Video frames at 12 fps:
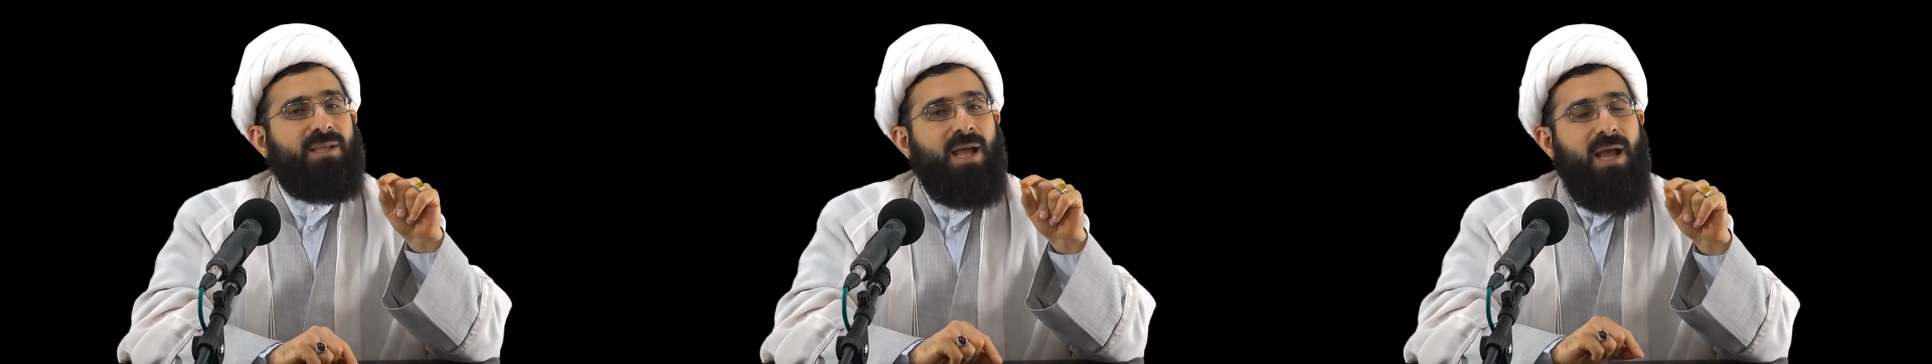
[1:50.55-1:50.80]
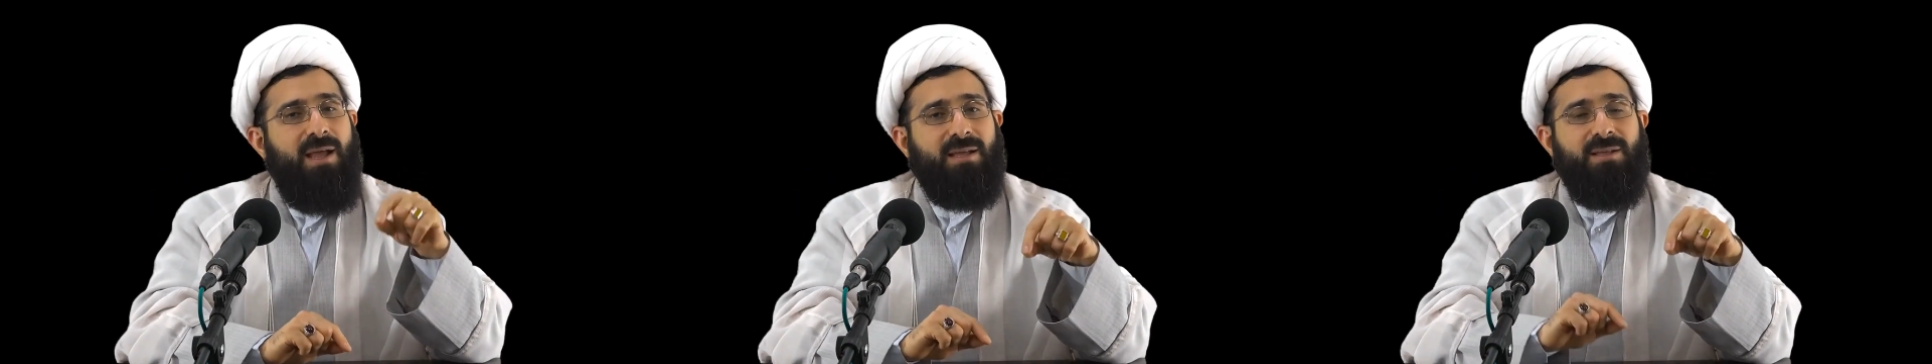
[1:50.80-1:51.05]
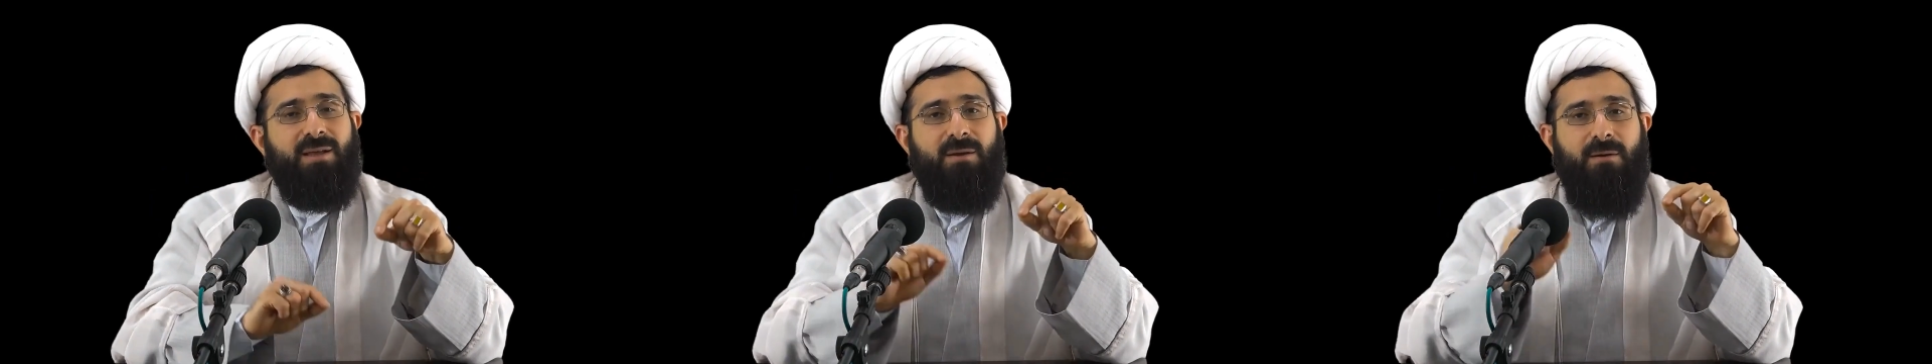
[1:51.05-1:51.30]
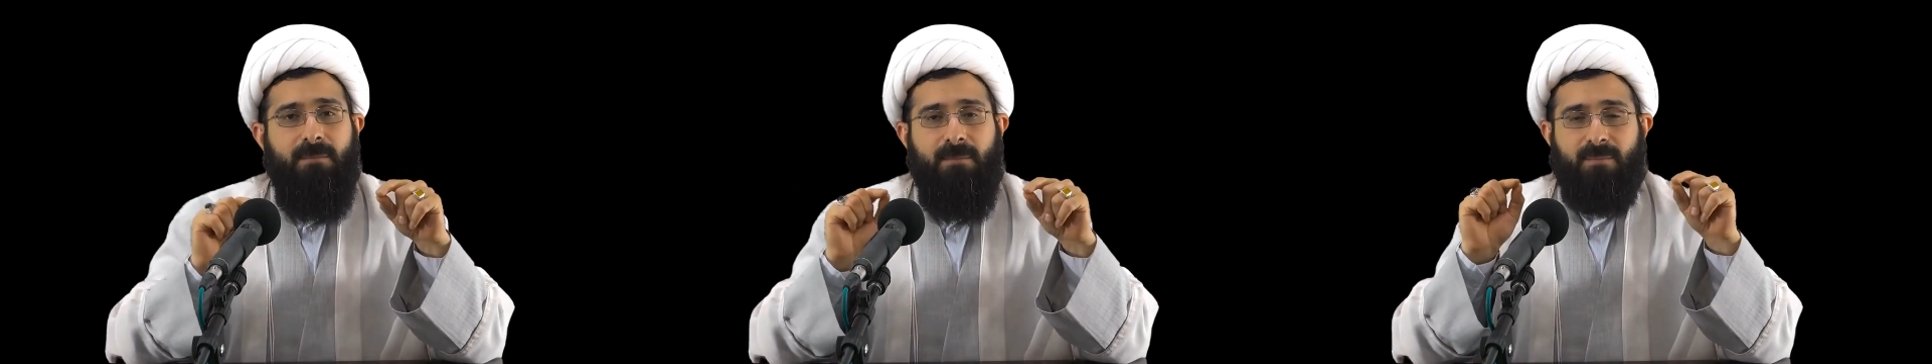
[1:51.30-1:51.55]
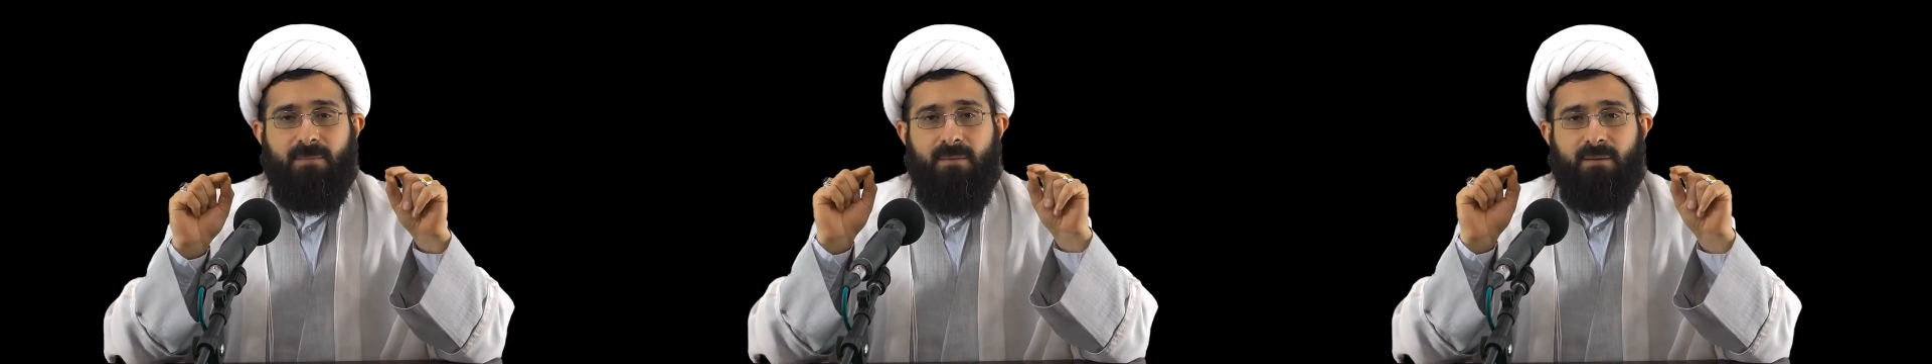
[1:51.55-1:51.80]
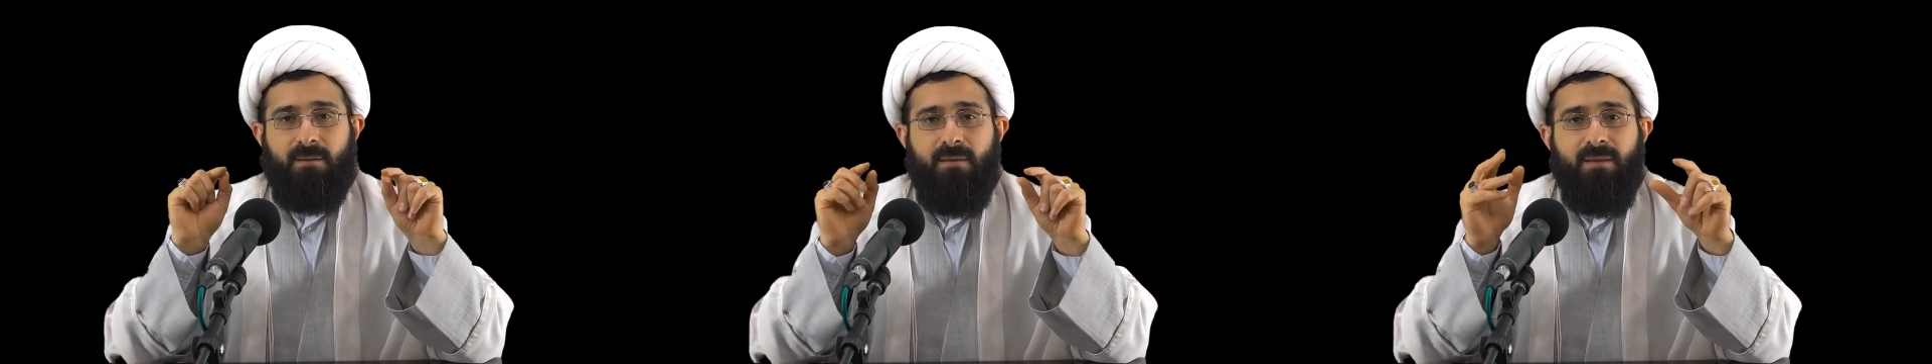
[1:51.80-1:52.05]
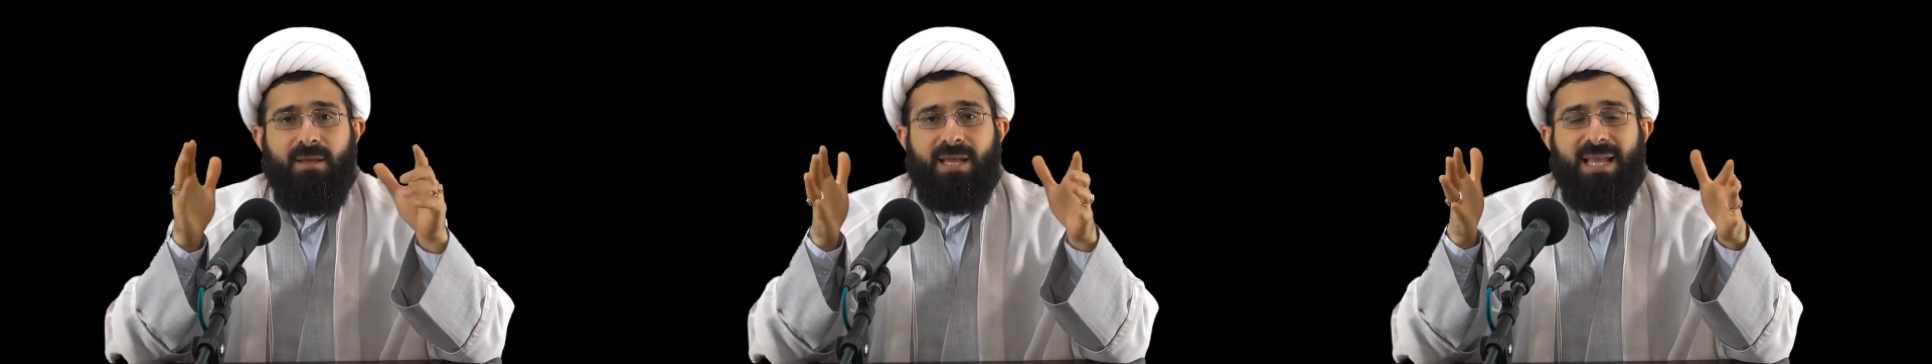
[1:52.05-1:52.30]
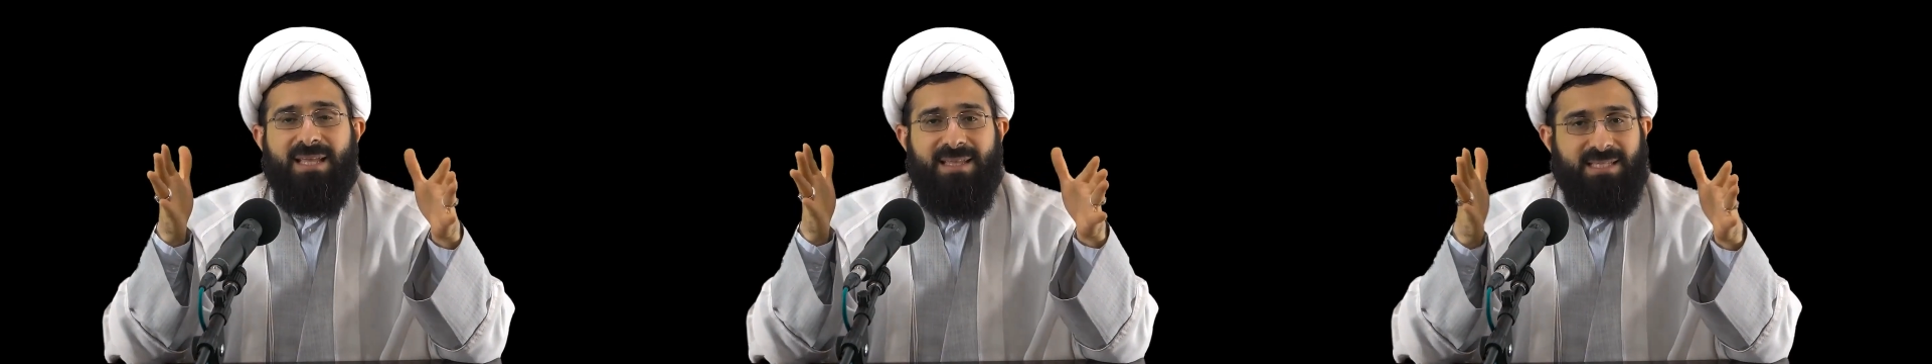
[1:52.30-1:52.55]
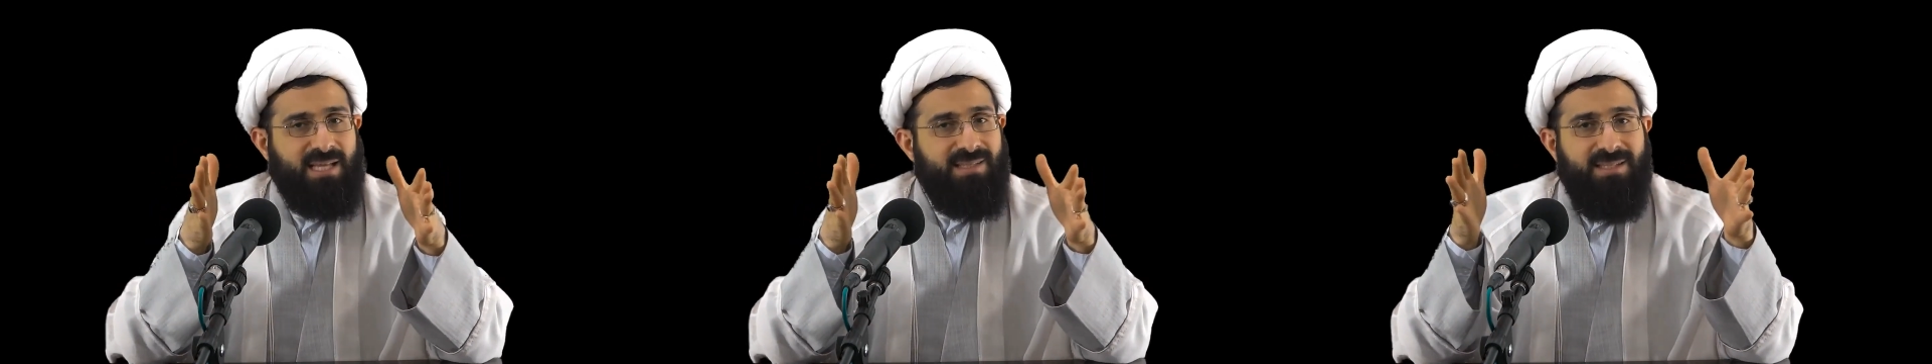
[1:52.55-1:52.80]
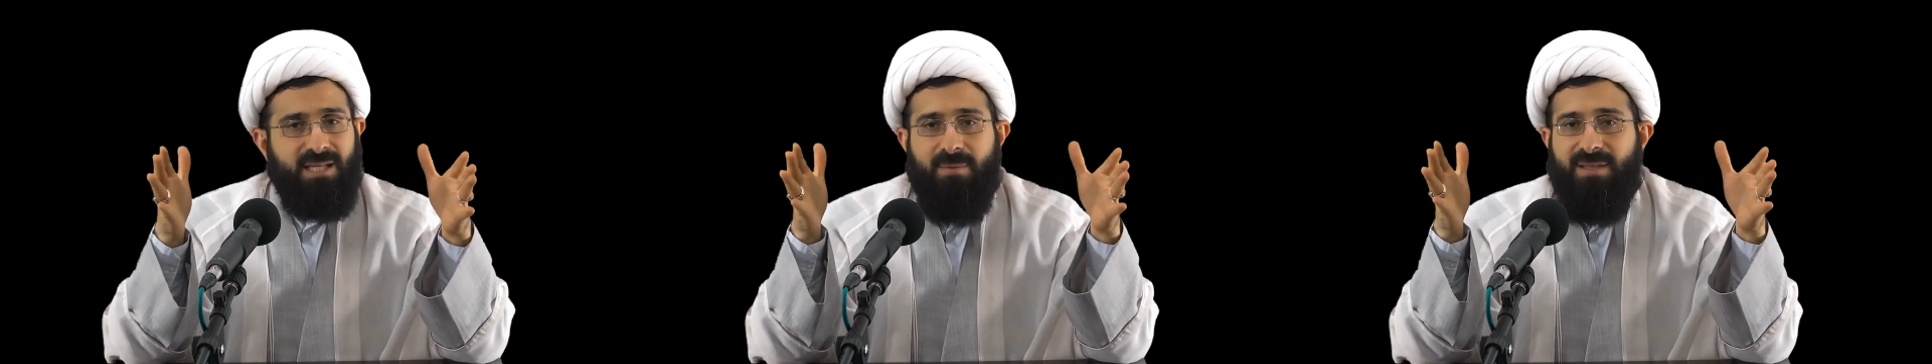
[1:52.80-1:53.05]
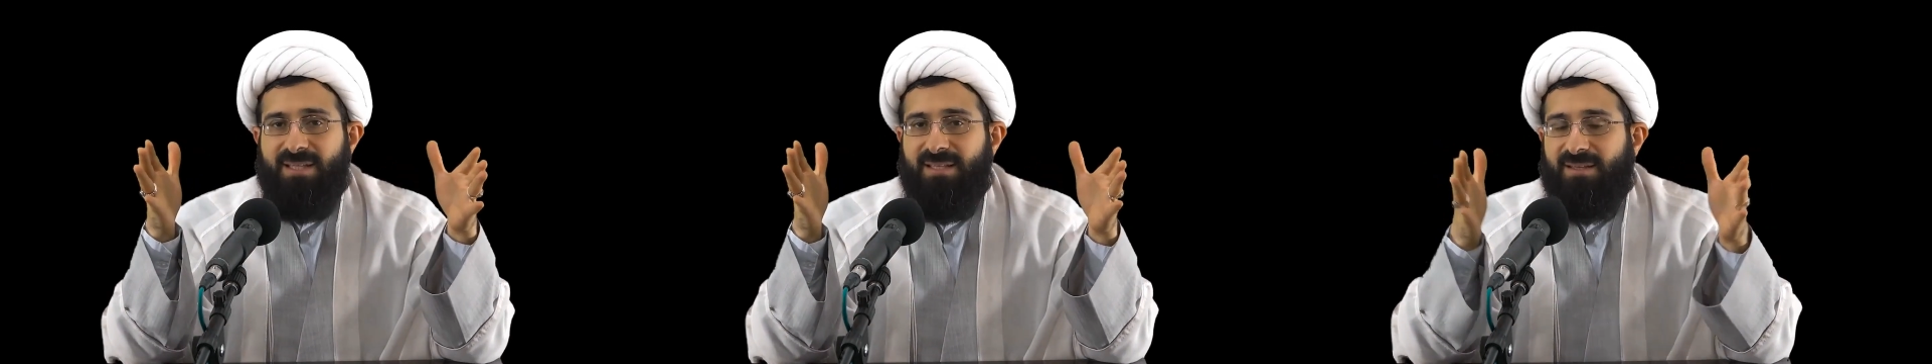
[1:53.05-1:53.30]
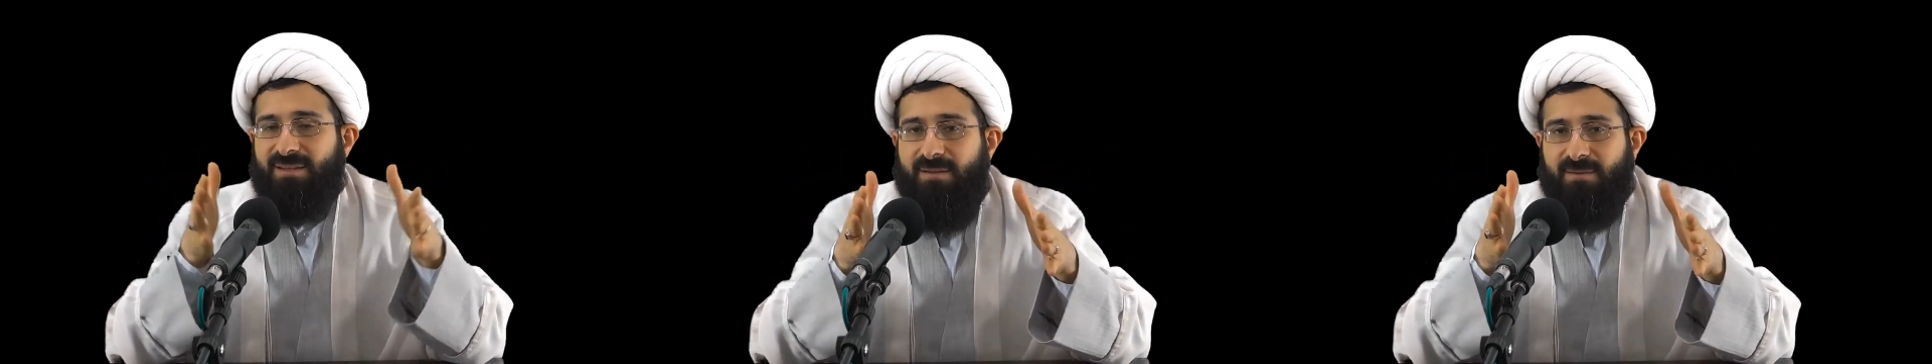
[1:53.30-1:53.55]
targets and is thus limited.